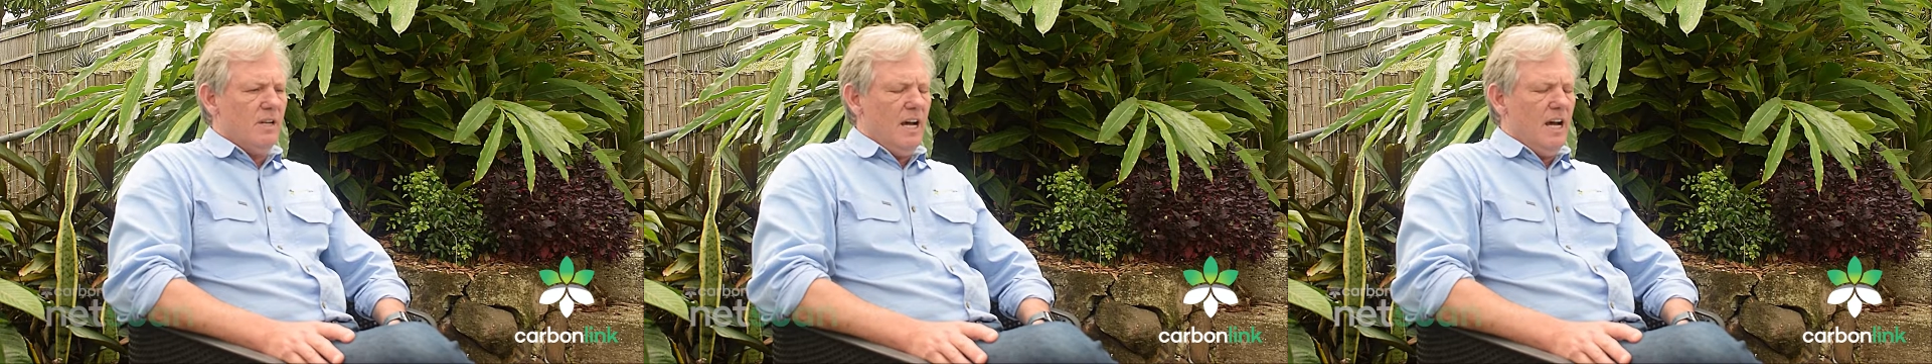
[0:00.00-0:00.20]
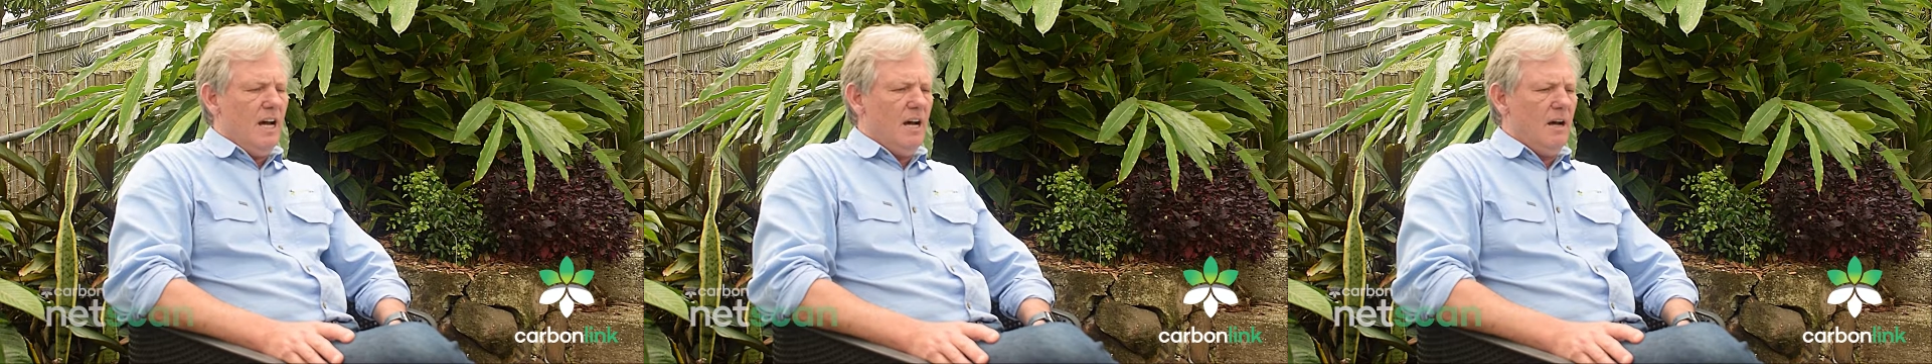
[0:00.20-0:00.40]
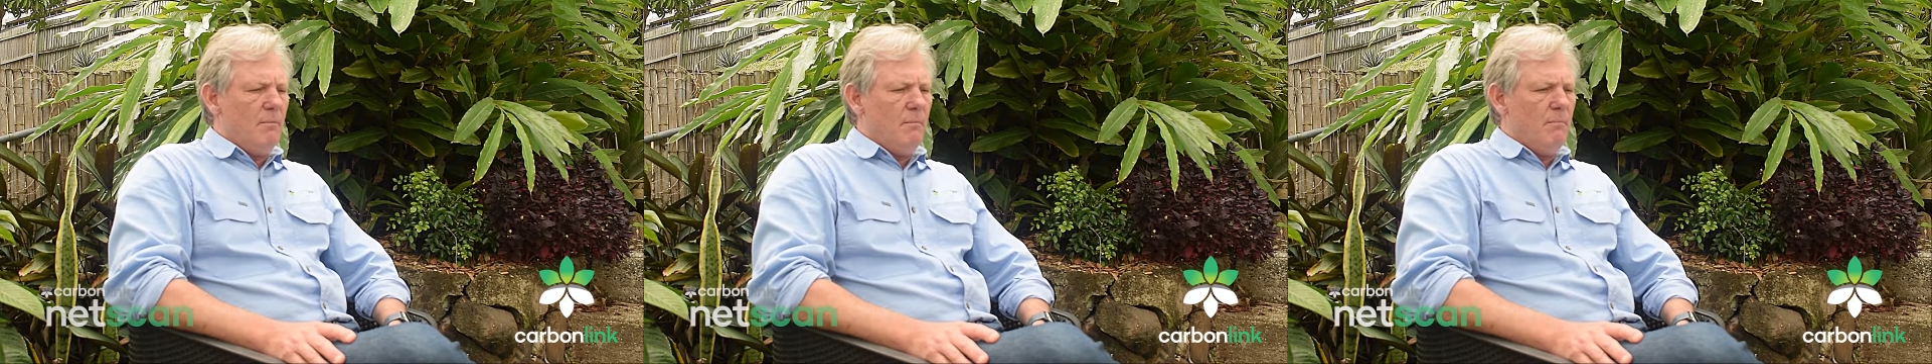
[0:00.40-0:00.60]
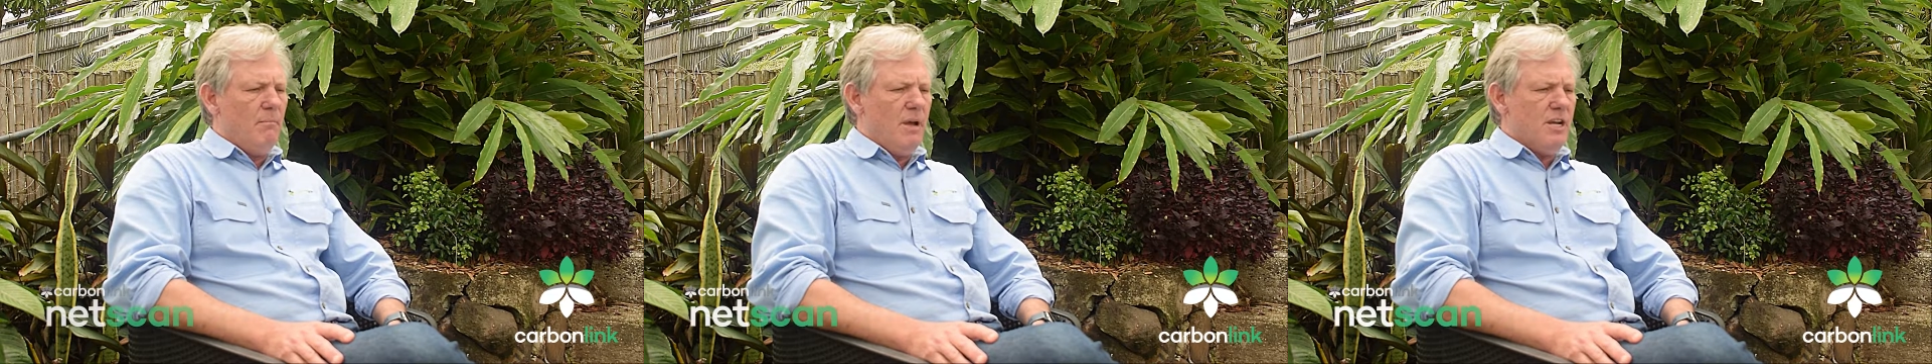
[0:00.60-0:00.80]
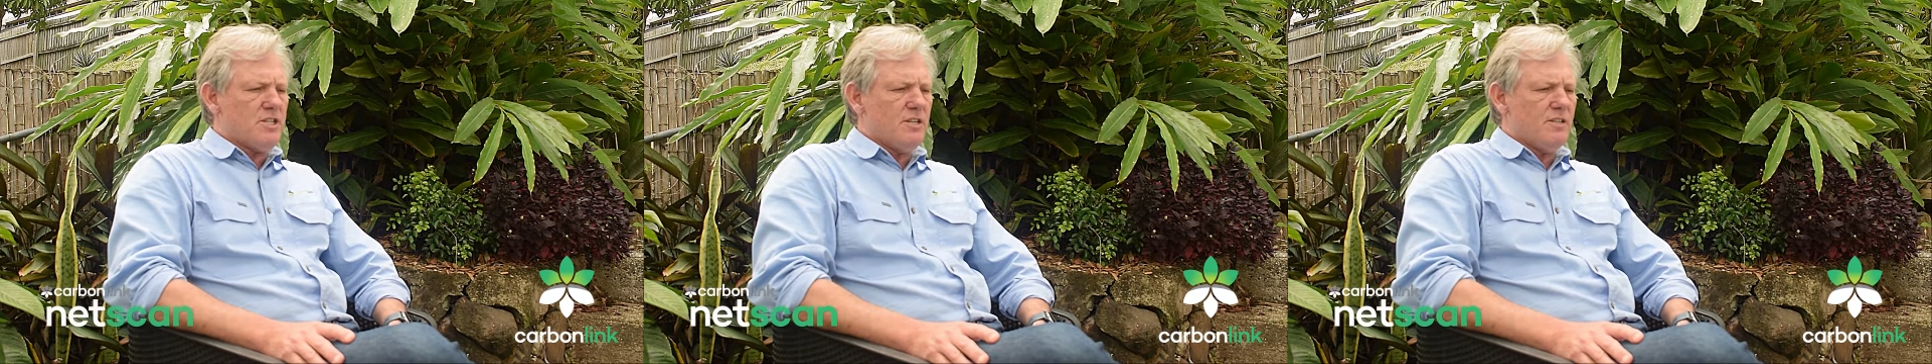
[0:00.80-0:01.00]
uh,
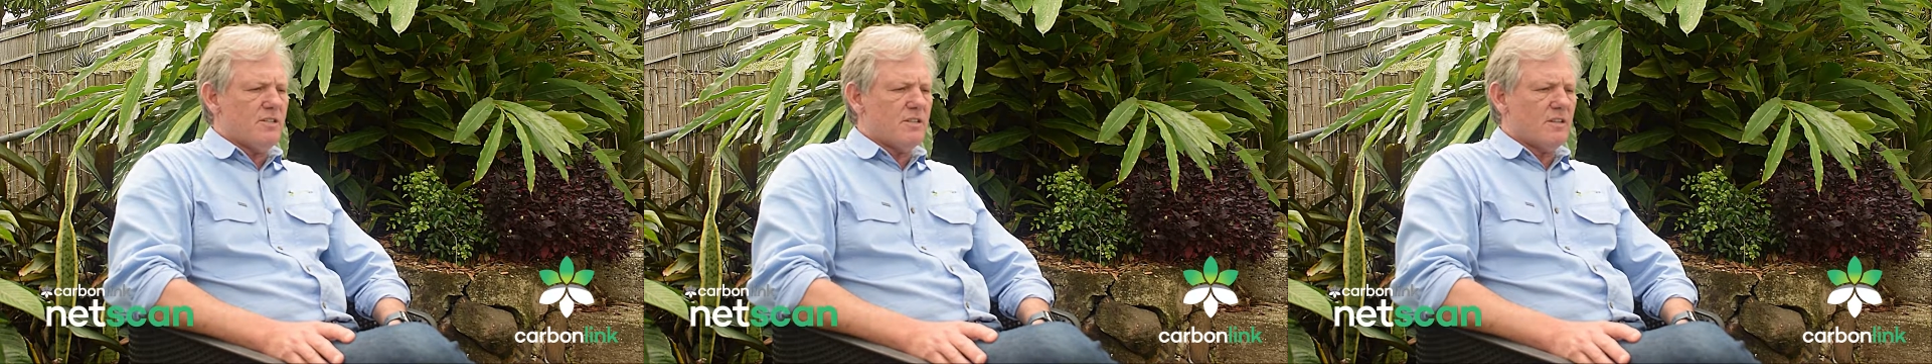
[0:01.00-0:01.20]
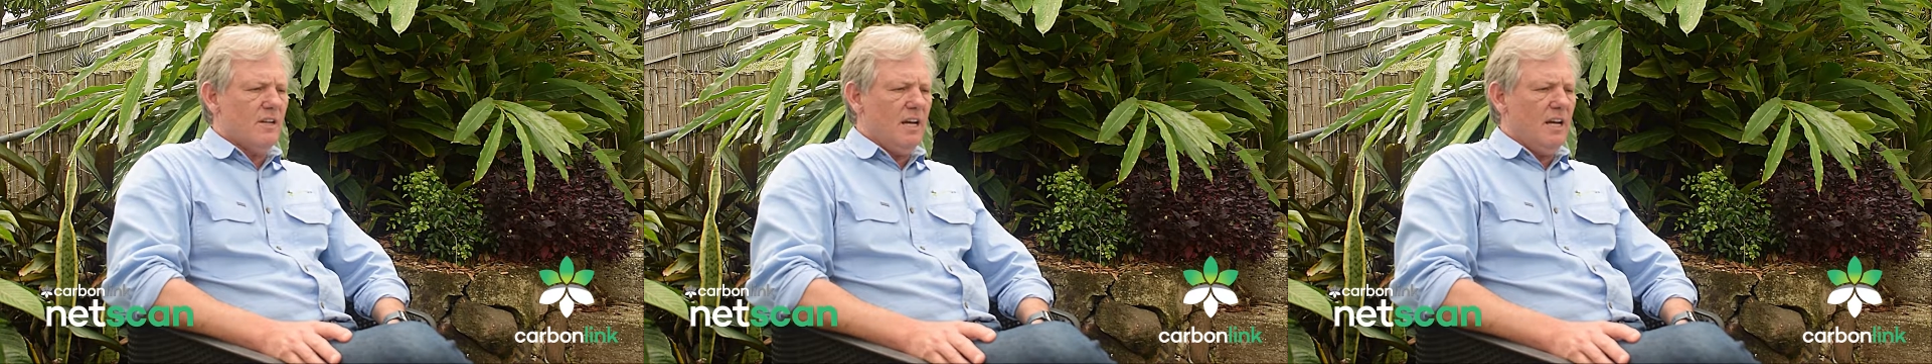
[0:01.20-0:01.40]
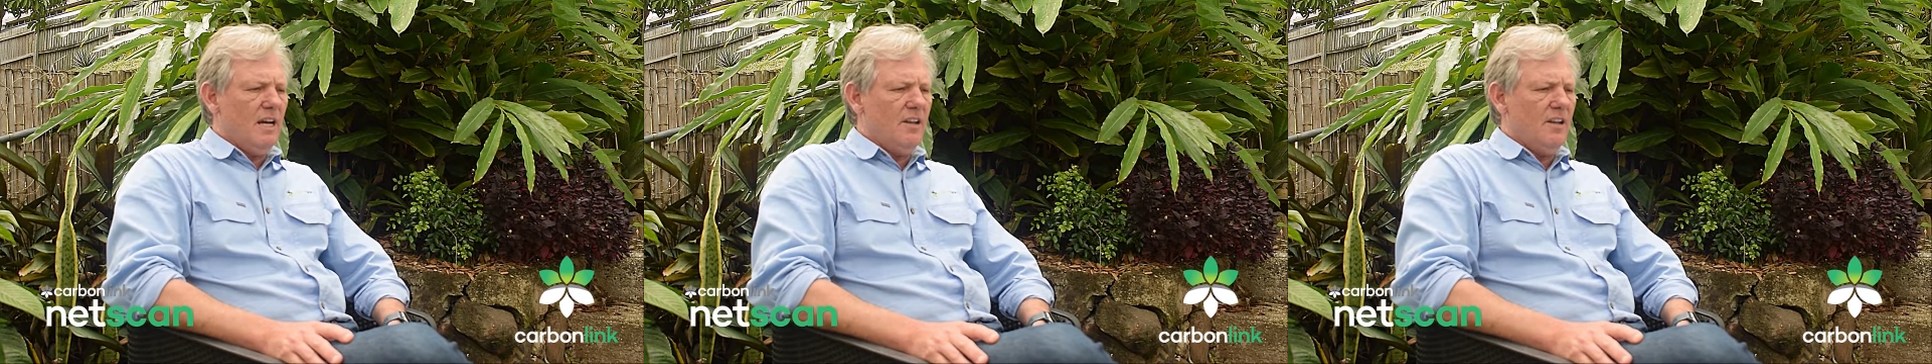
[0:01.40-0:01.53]
measures uh,